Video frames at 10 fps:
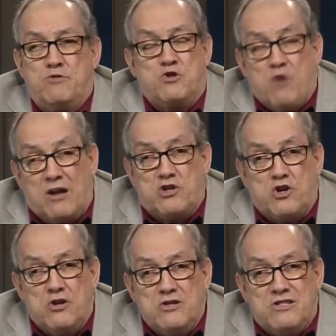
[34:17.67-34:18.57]

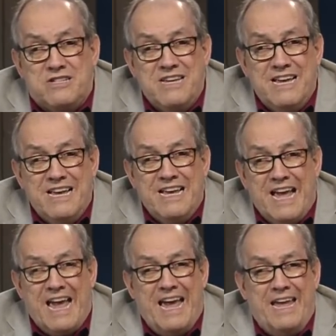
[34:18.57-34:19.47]
structures,
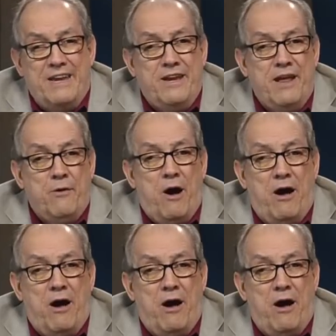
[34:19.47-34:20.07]
and